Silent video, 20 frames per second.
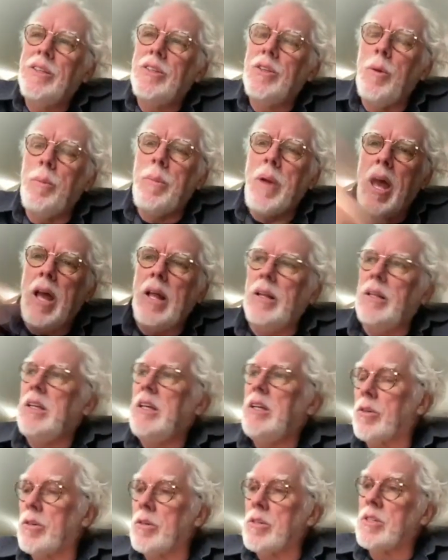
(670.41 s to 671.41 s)
the band
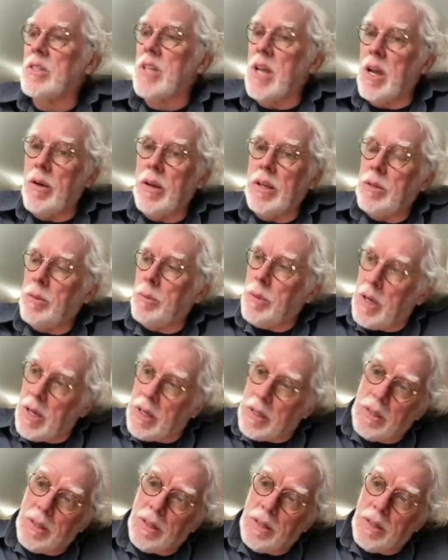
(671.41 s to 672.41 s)
leaders there at the
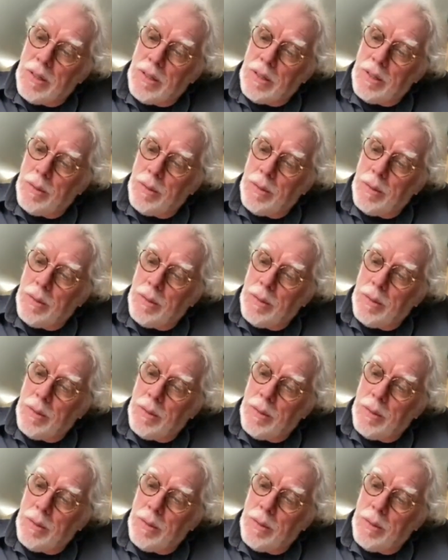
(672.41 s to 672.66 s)
at the